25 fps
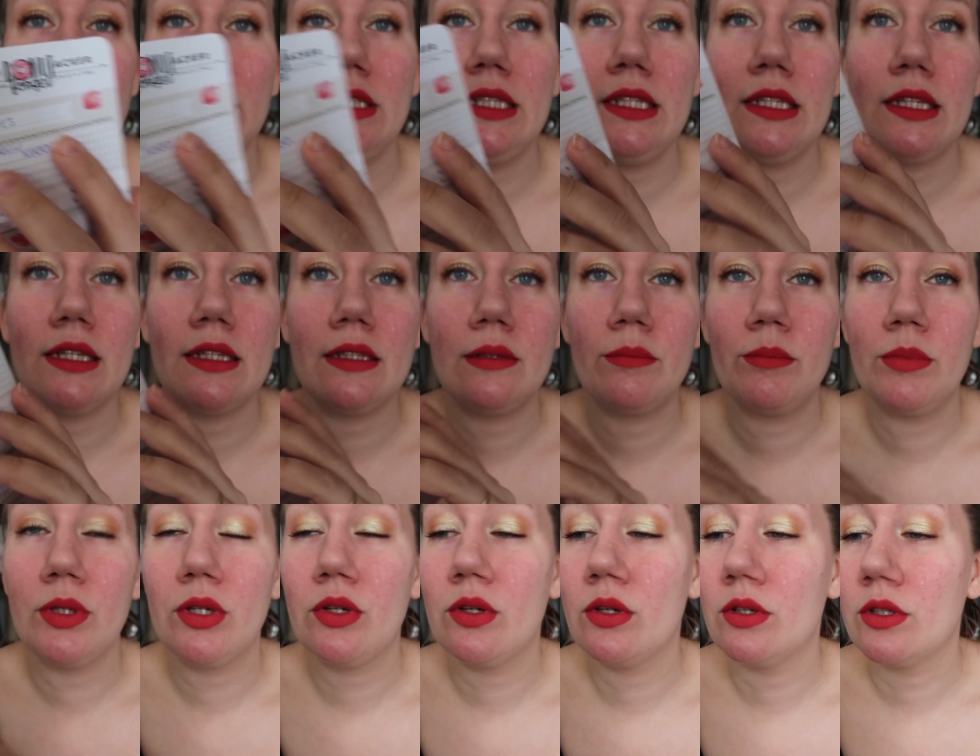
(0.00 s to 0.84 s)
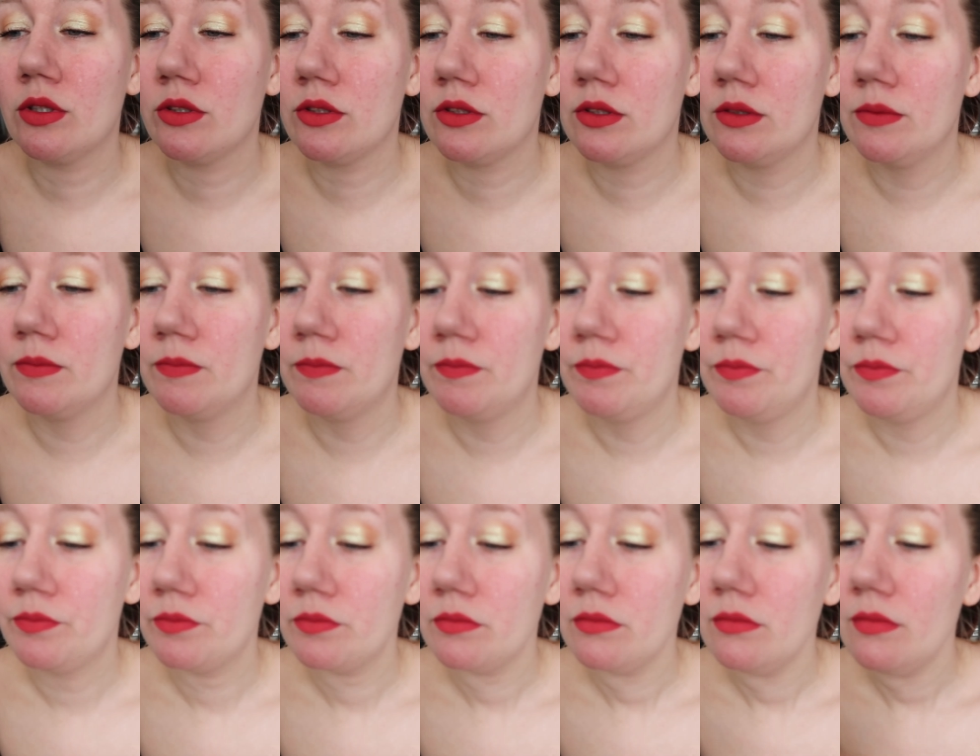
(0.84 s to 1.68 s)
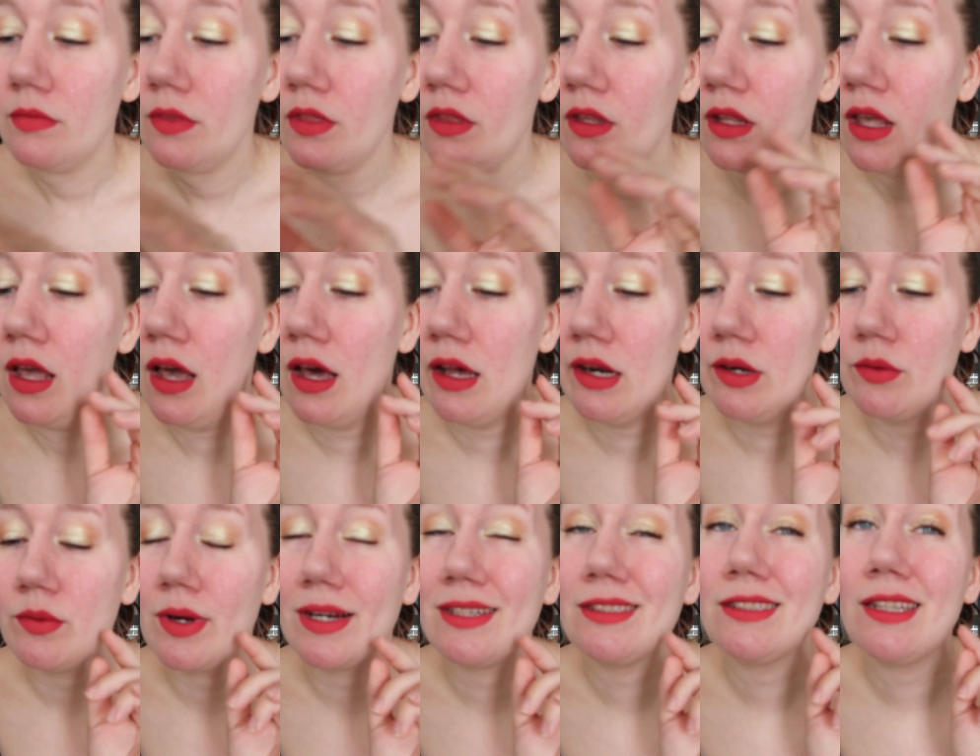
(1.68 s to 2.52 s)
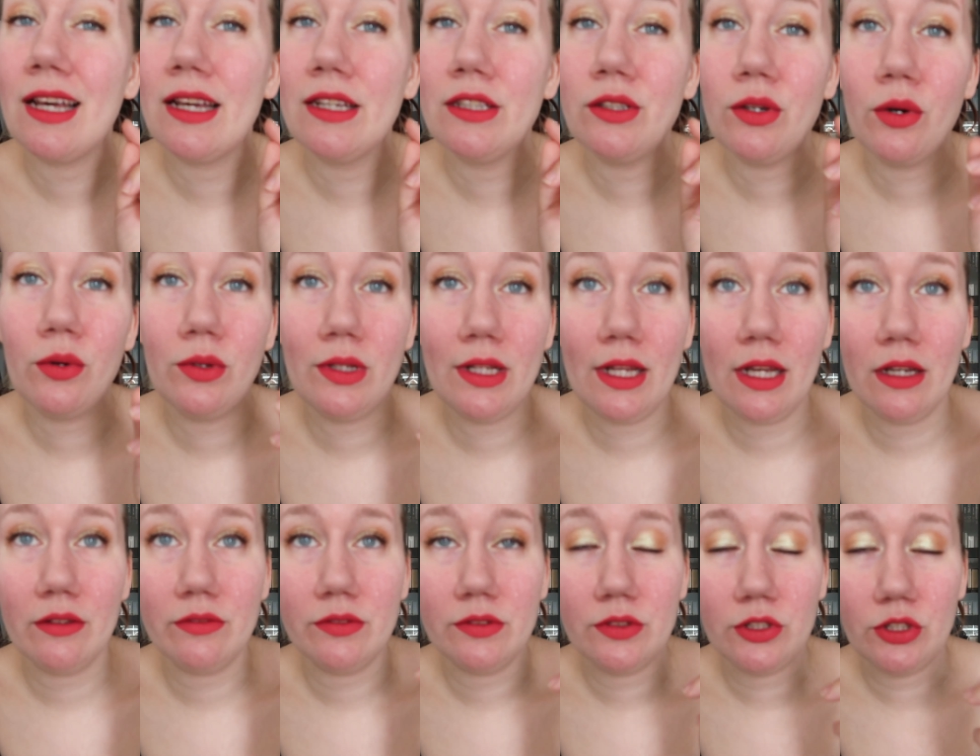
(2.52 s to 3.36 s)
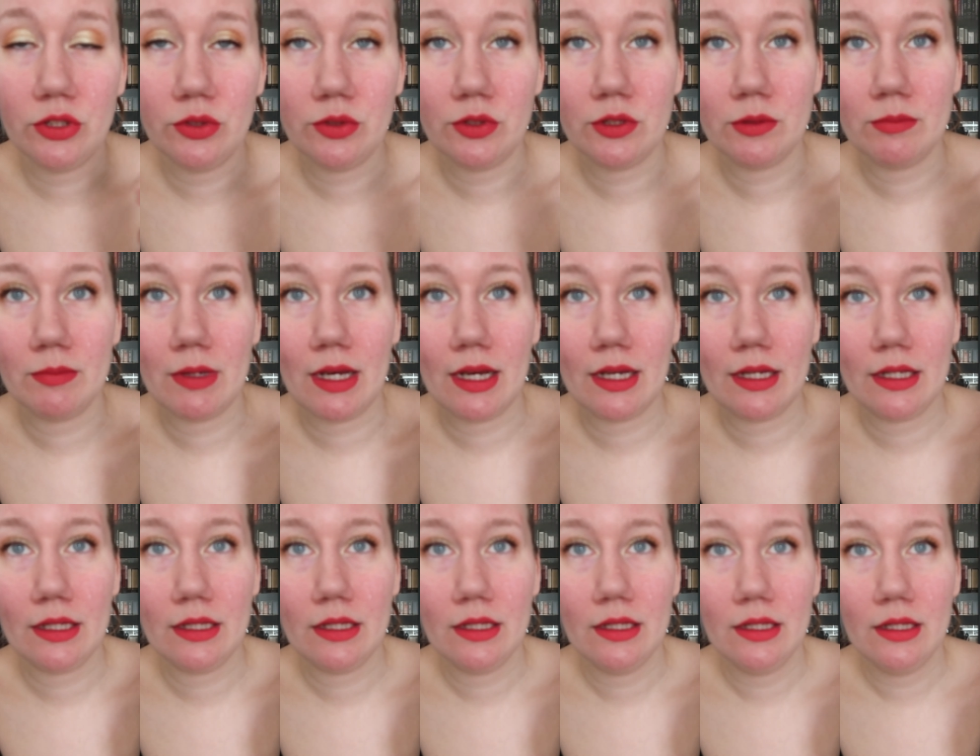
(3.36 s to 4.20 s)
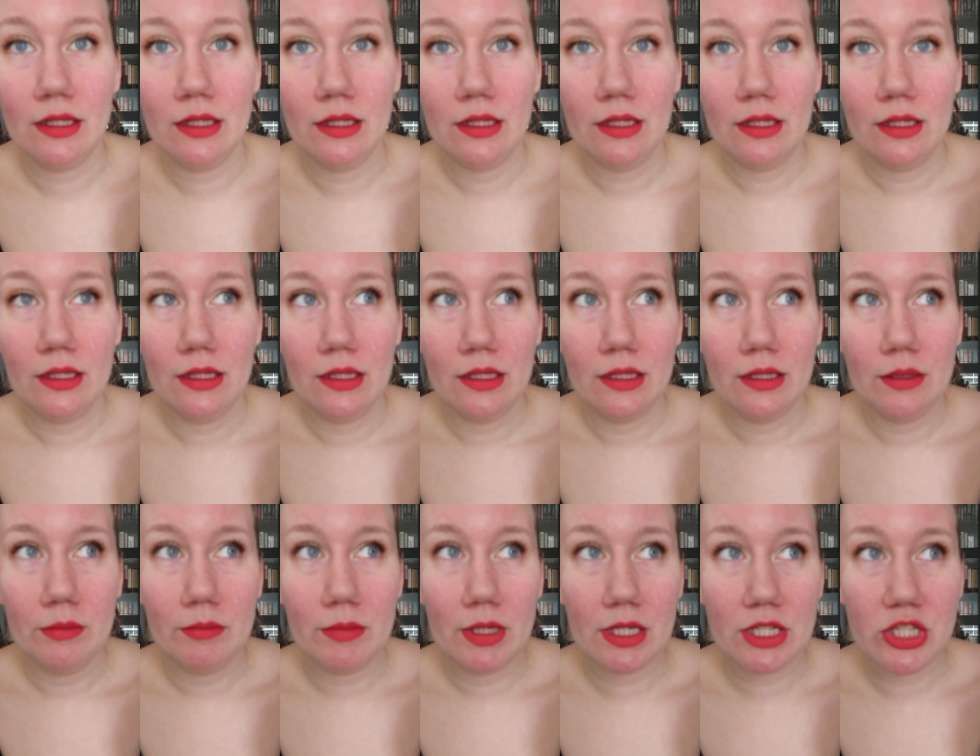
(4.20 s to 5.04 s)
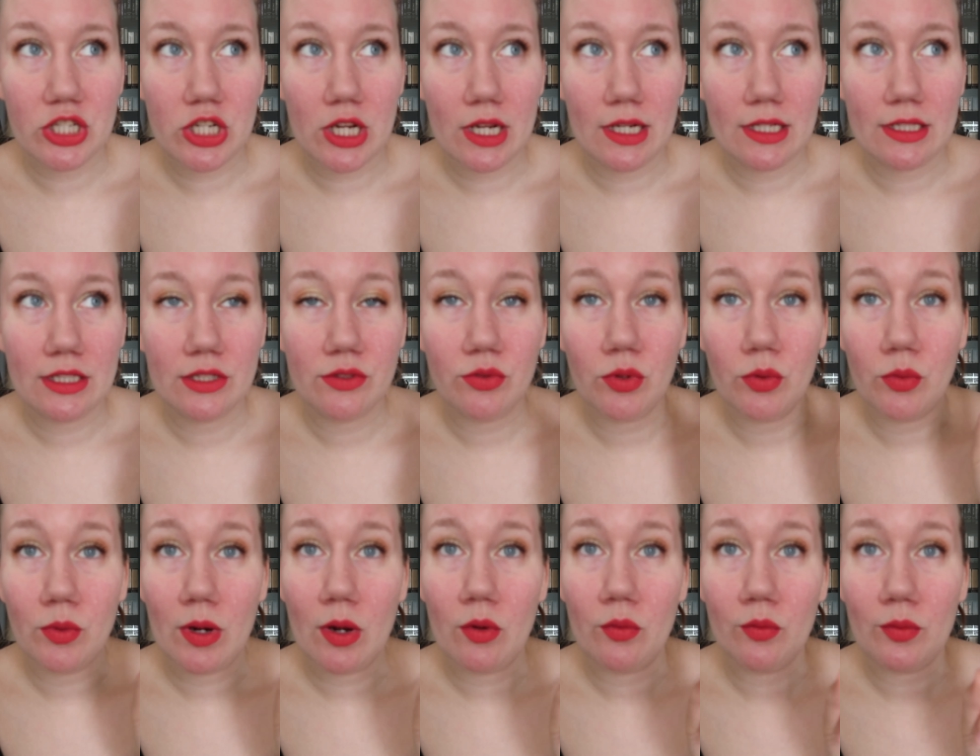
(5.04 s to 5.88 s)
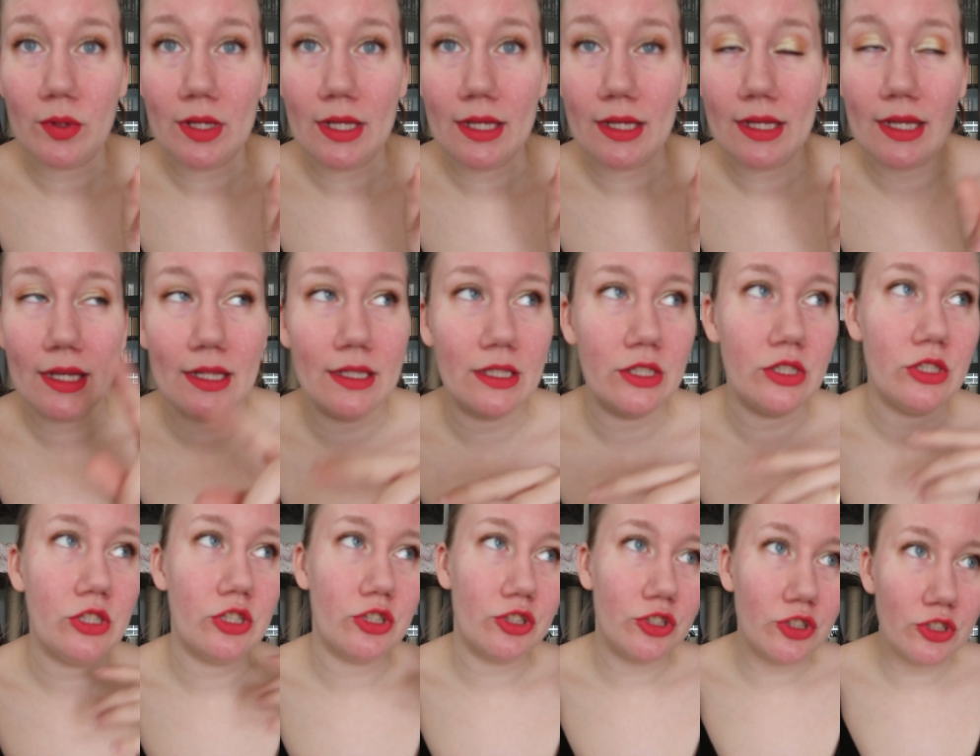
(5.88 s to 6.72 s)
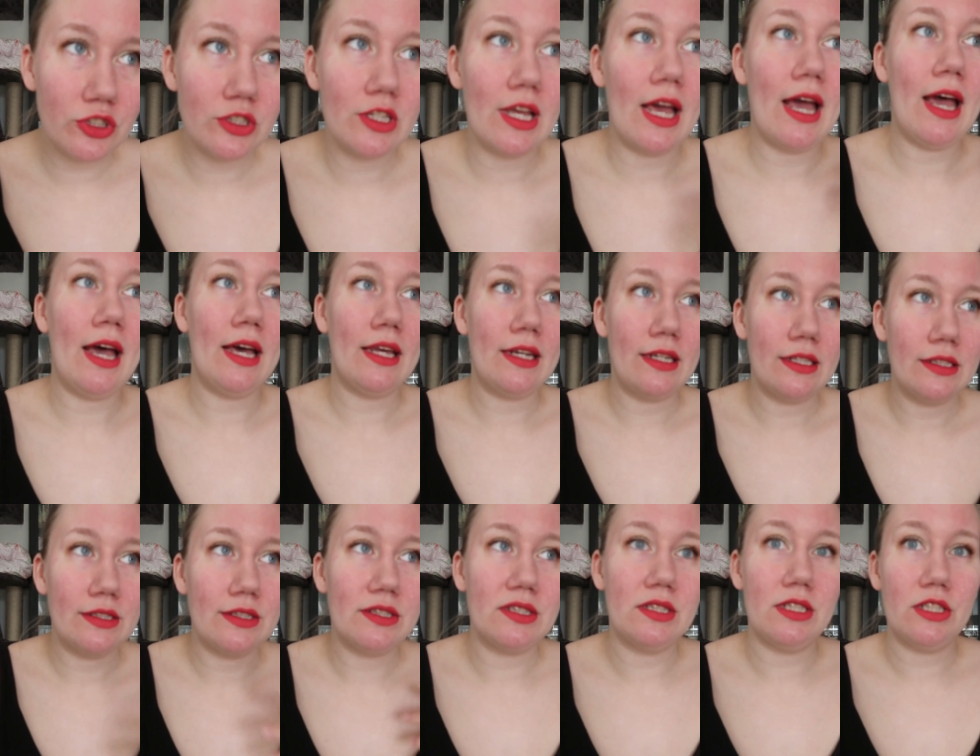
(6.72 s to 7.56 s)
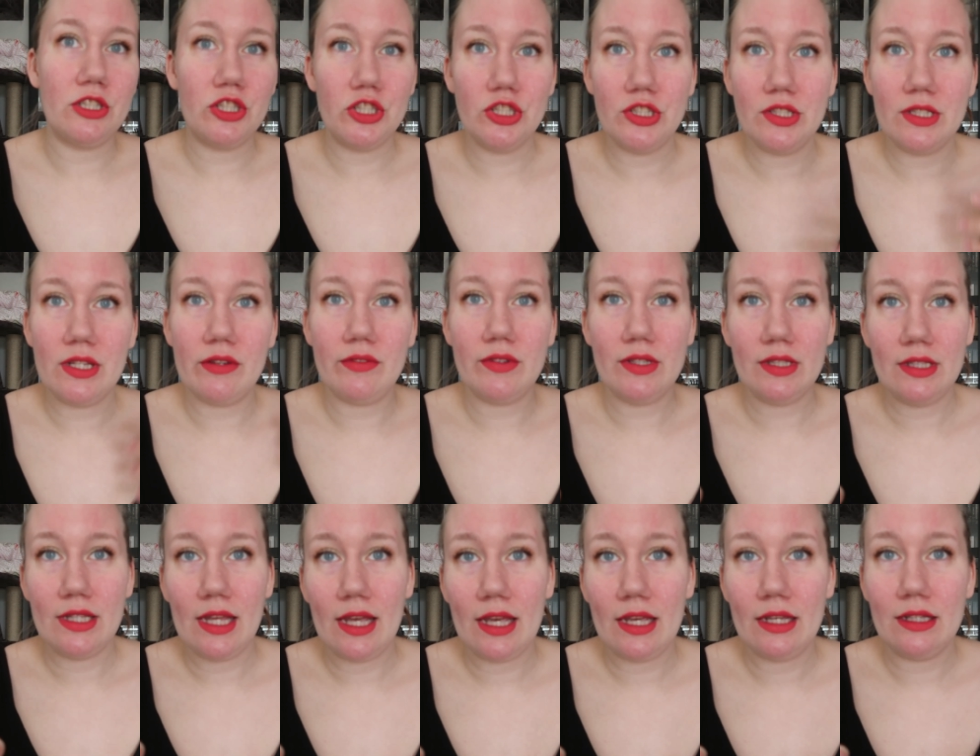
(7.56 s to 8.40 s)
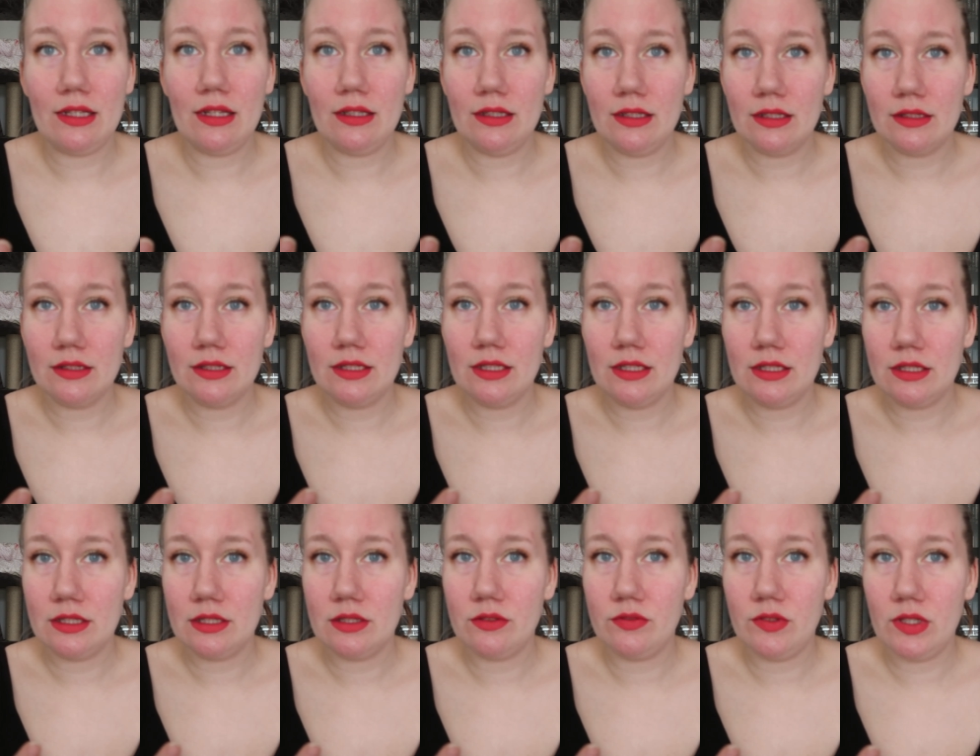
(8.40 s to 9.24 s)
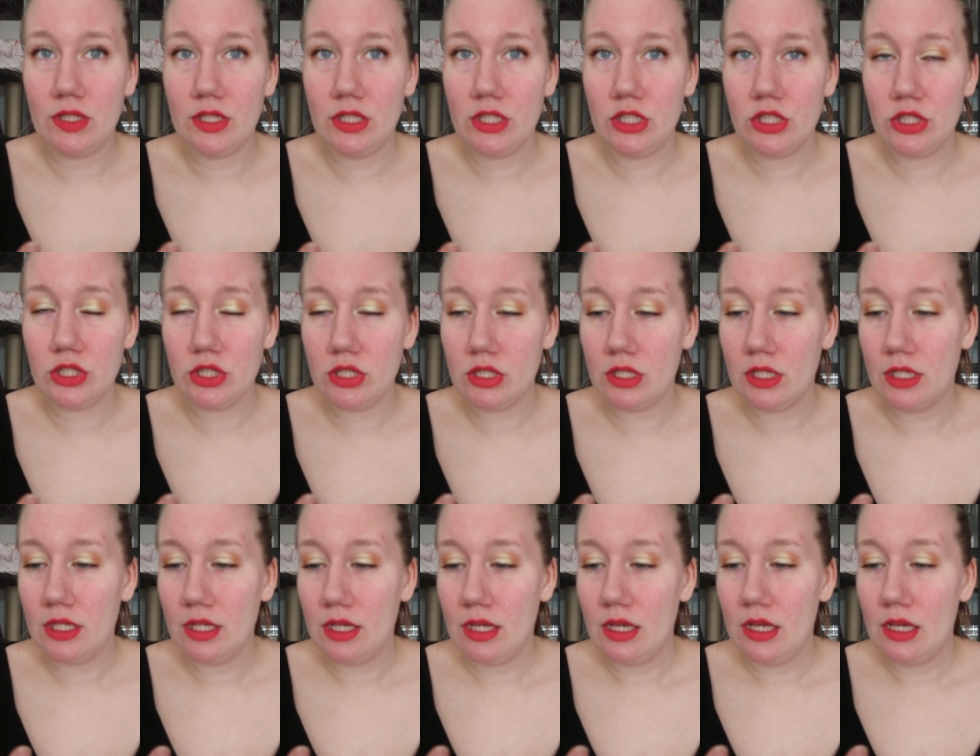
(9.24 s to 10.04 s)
needed because otherwise I only had used my my challenge for one week and just added stitches every day until it's finished